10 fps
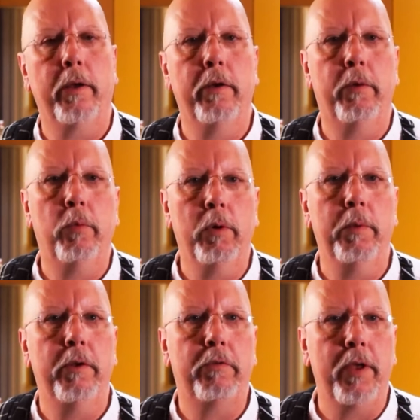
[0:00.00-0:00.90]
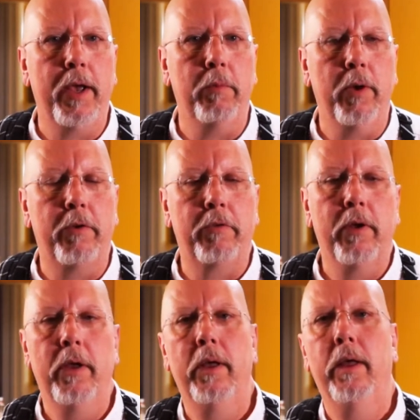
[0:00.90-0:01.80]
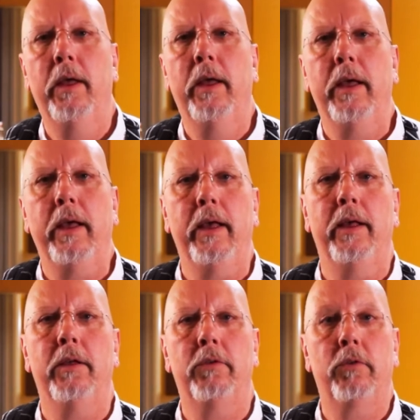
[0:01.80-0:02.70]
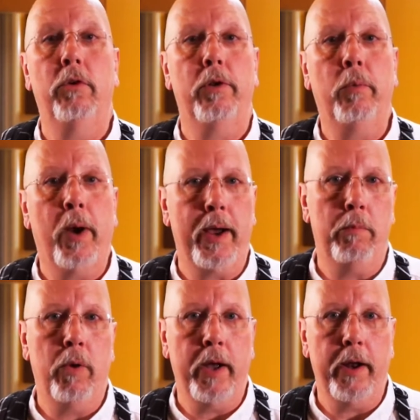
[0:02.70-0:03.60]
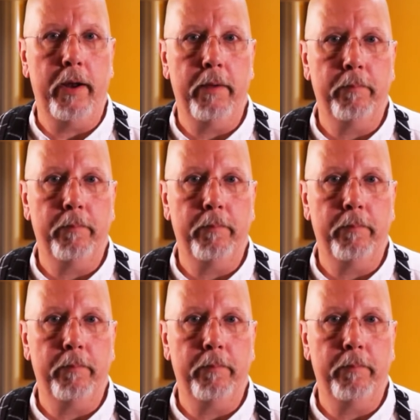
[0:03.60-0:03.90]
good Reuben sandwich is good rye bread.